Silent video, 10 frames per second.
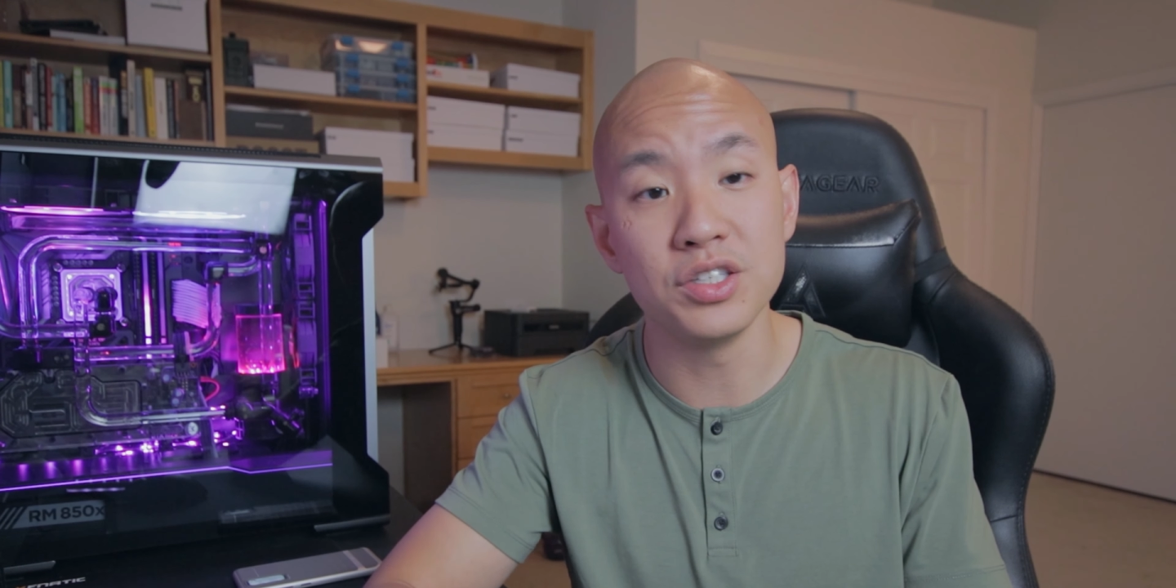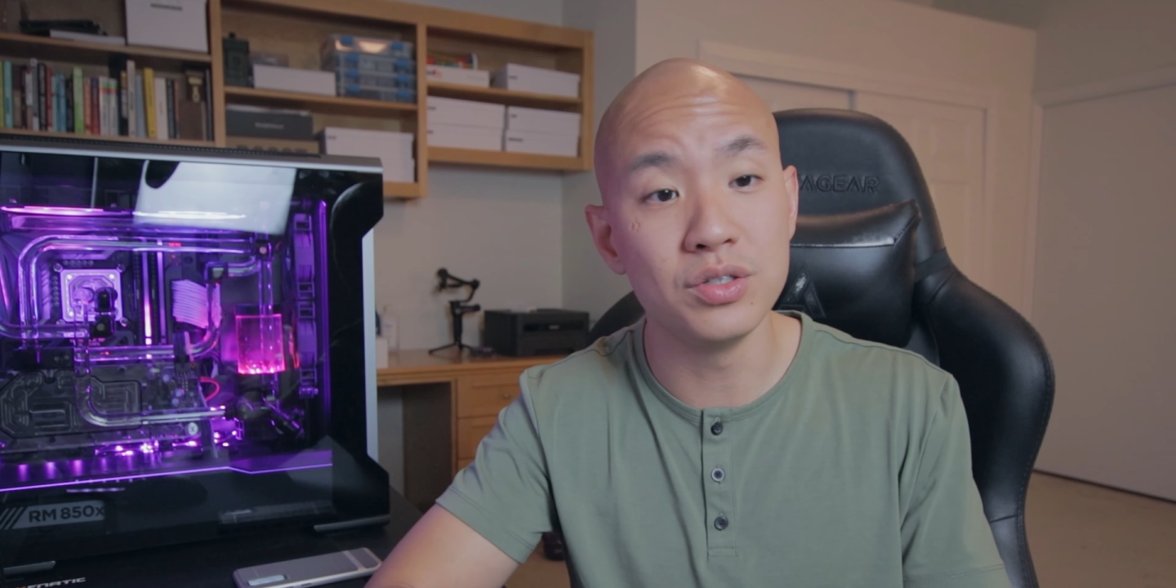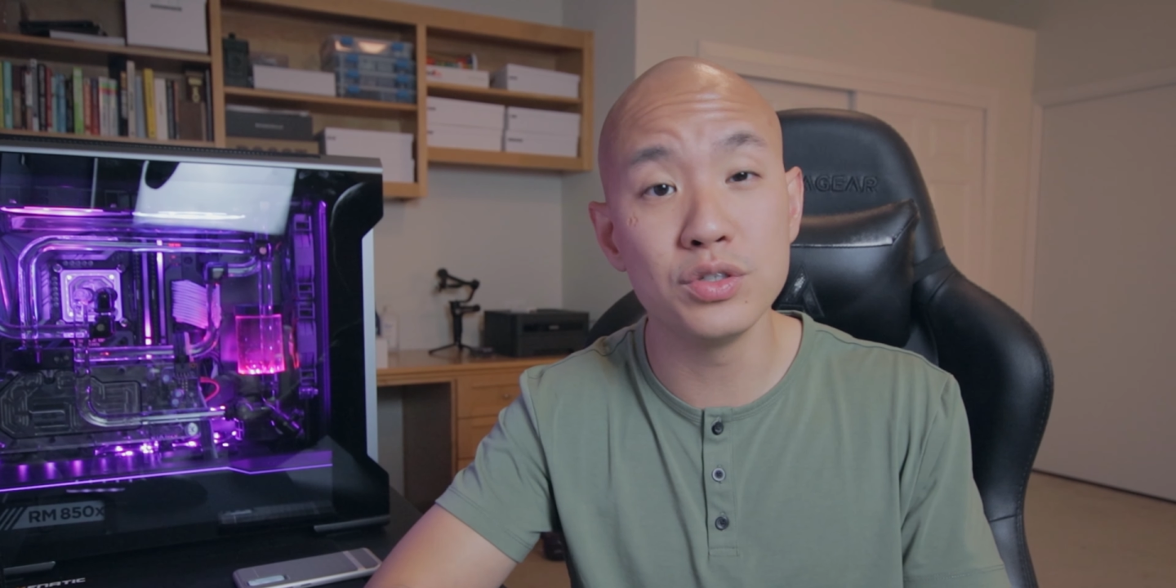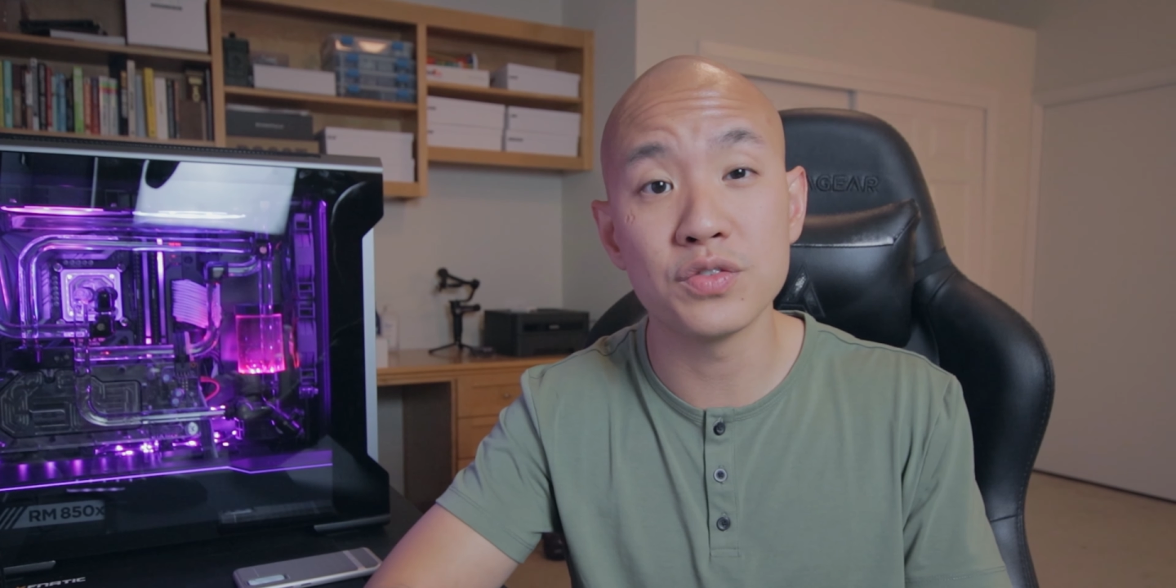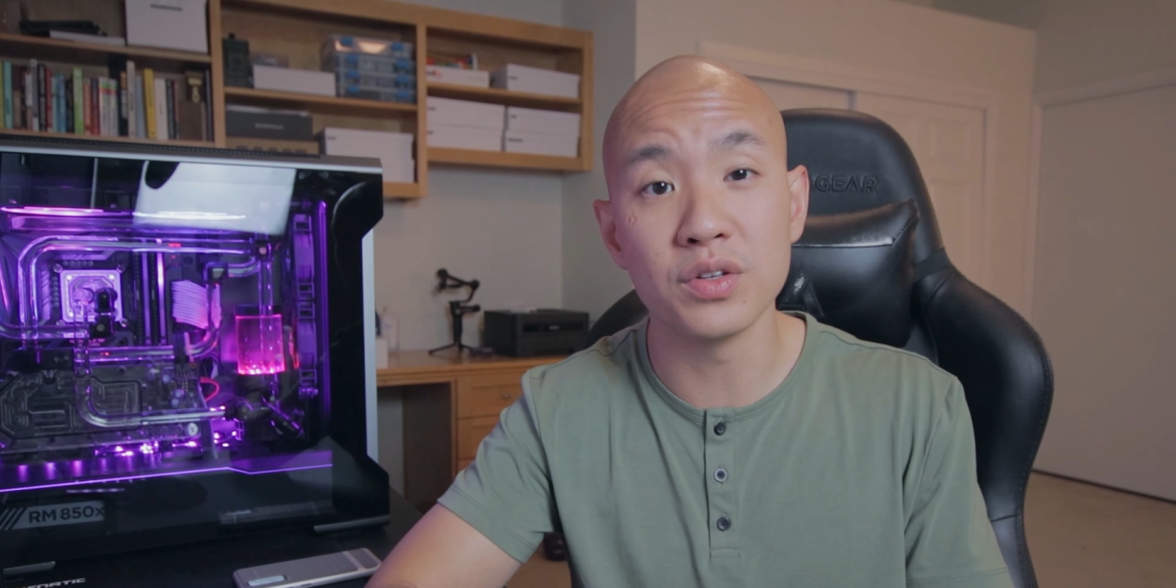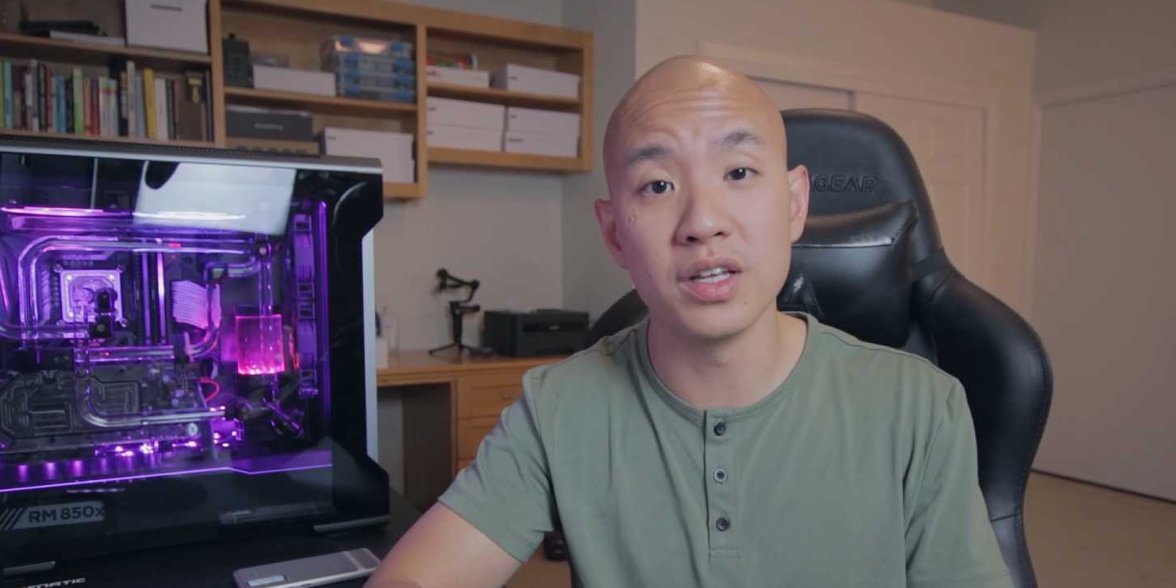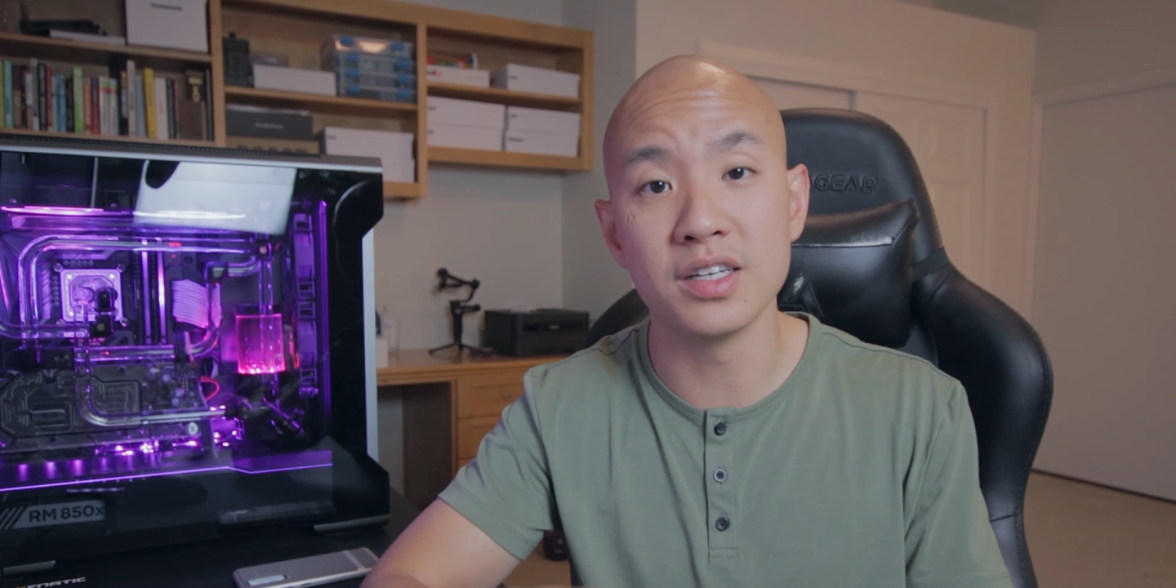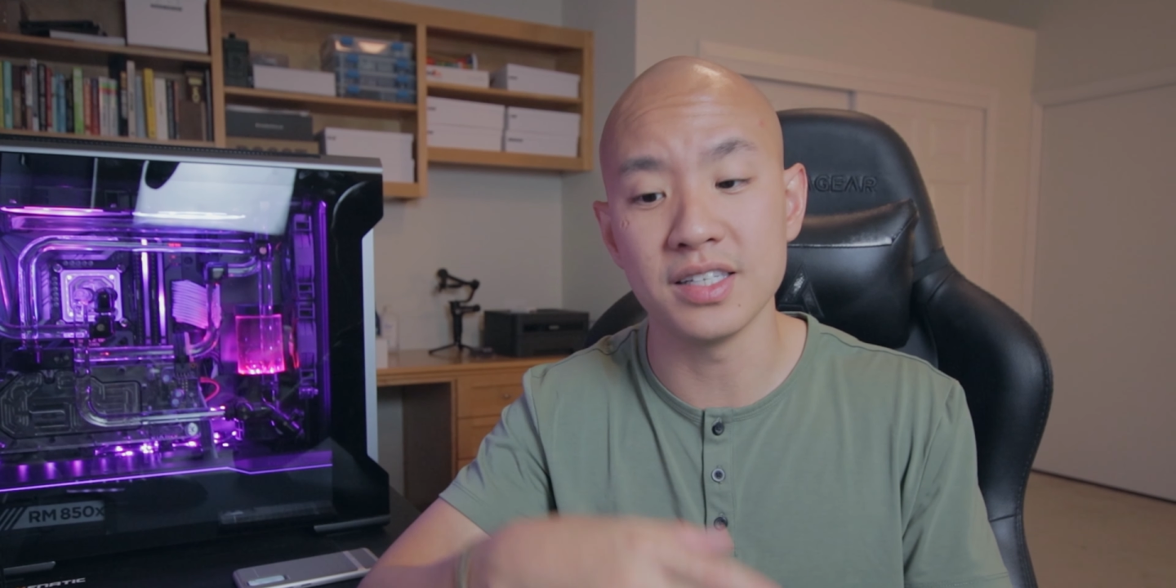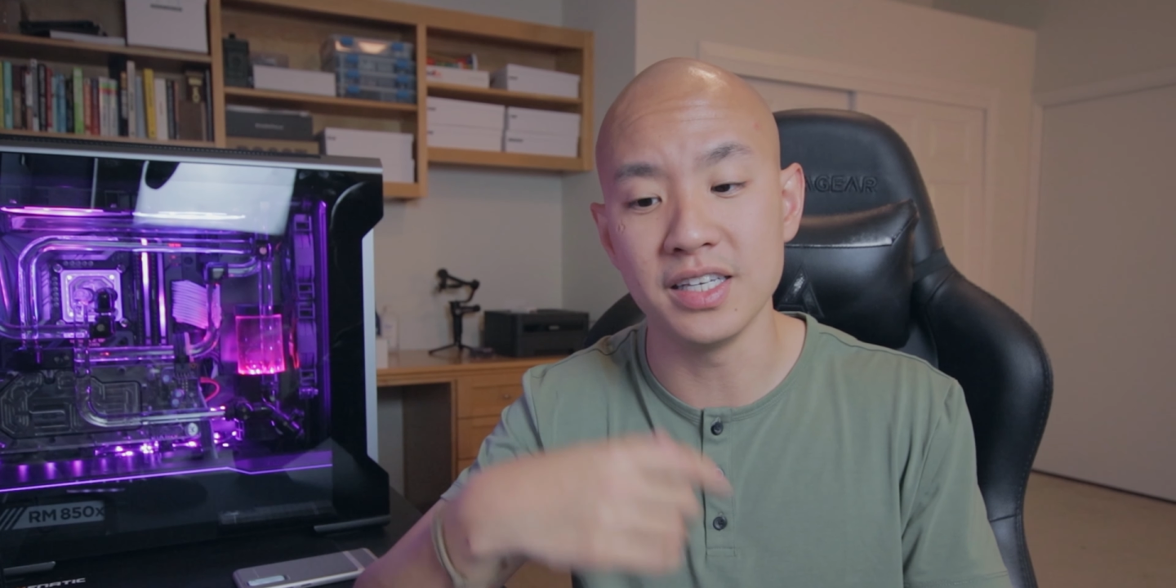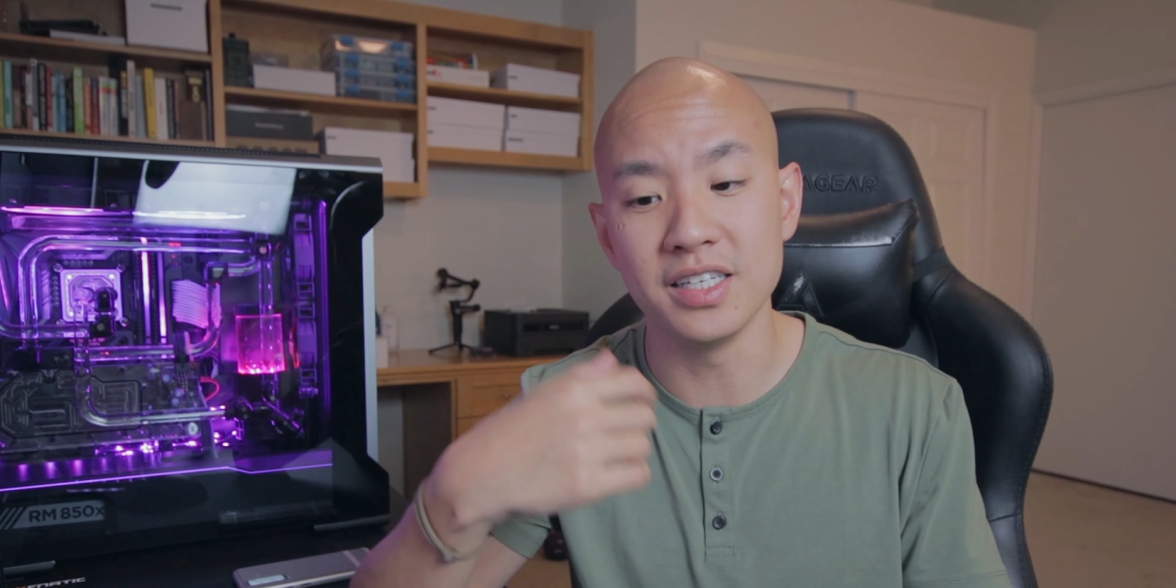use for
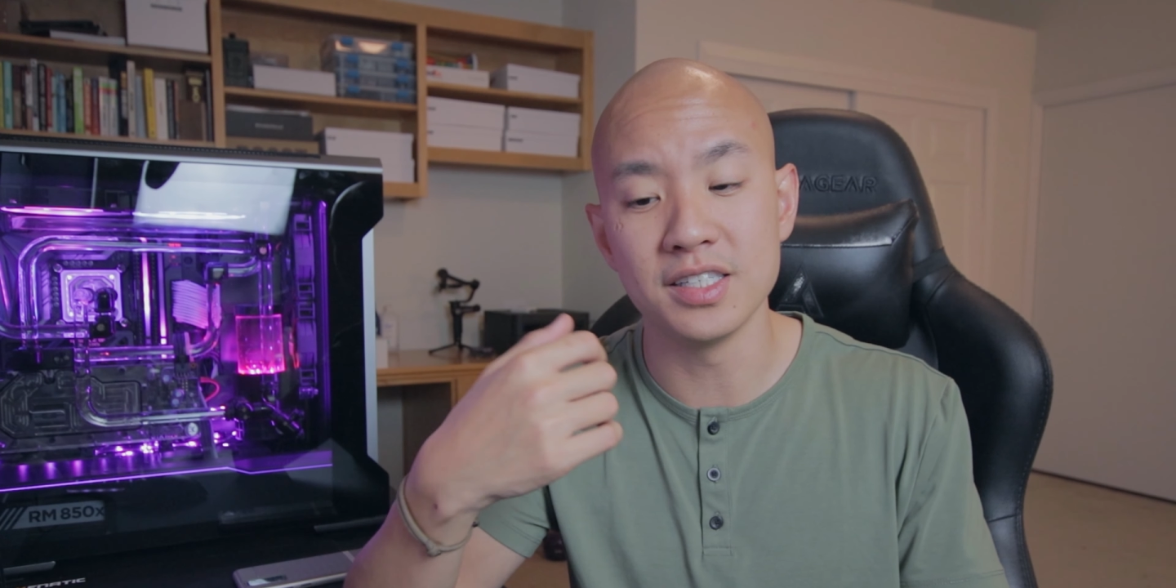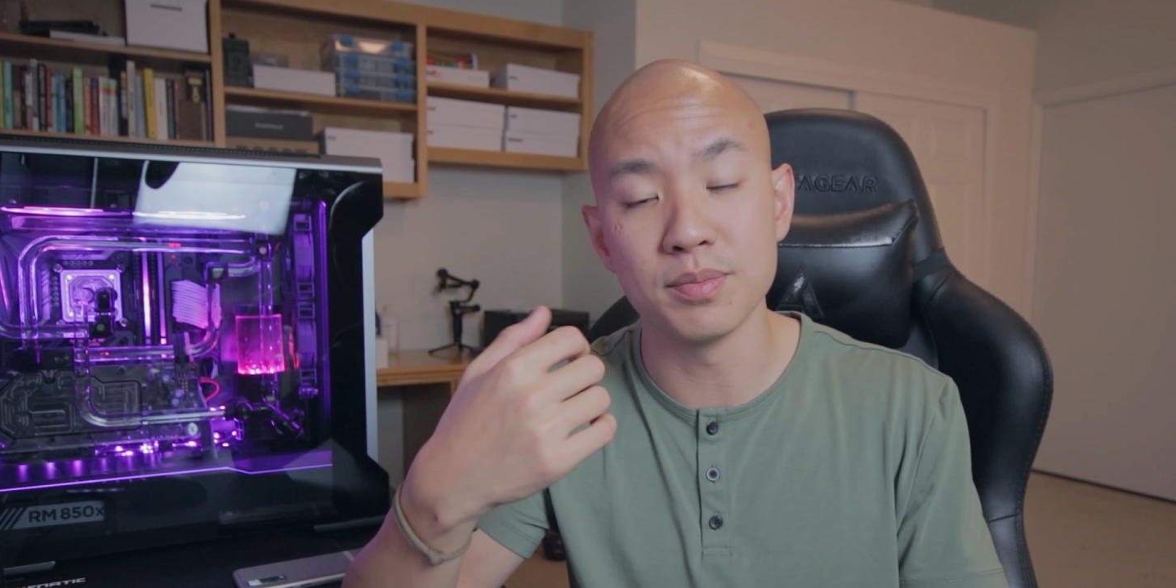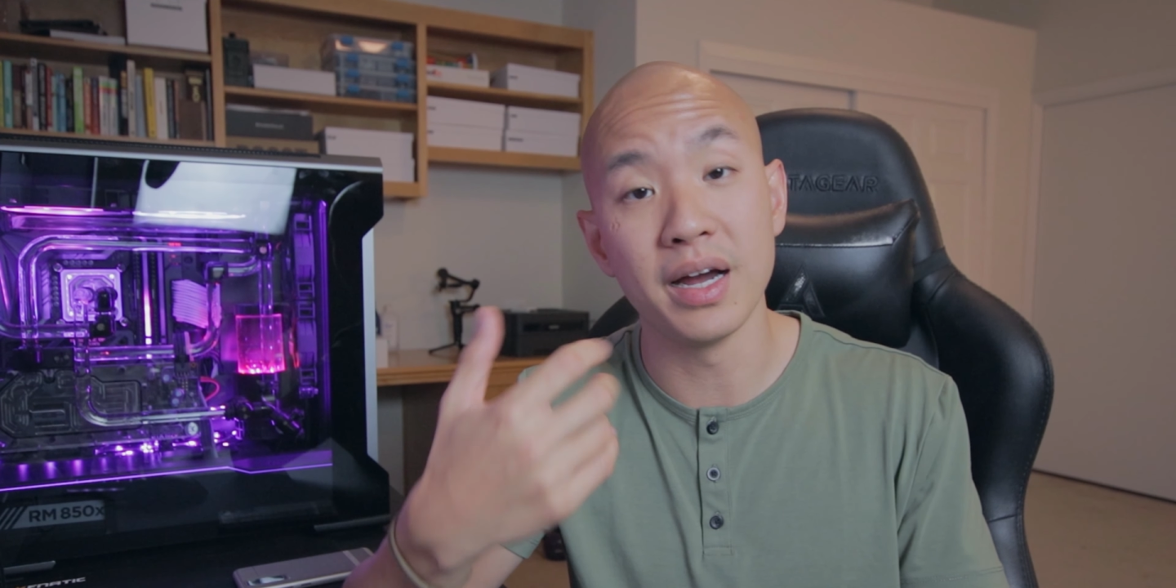this is